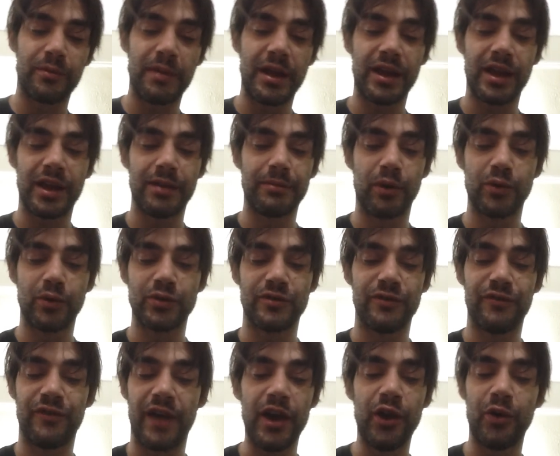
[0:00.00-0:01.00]
making most
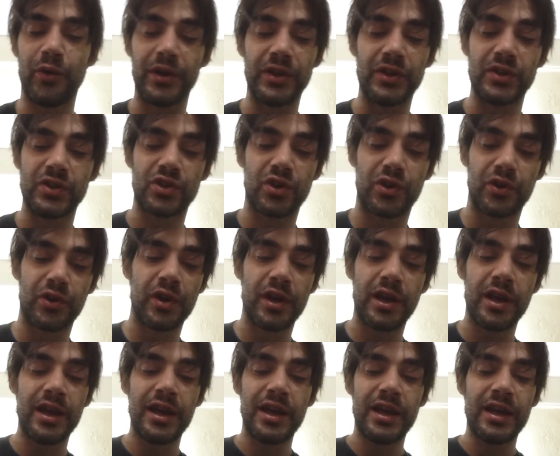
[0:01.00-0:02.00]
veterans or
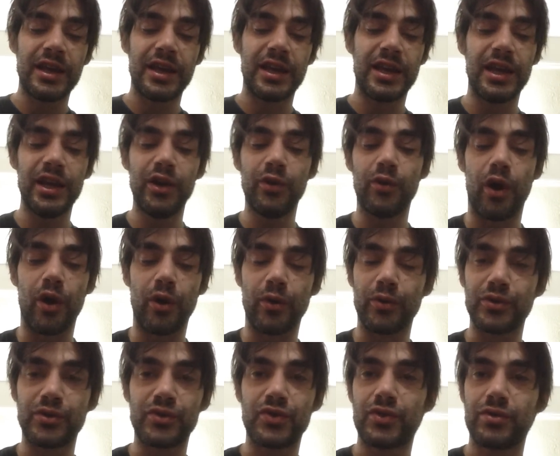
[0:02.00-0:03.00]

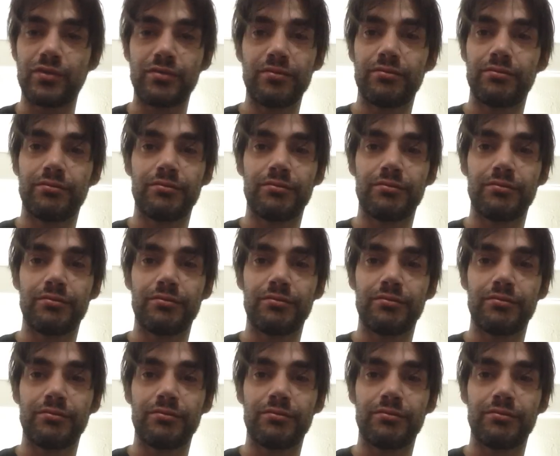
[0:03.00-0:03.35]
heroes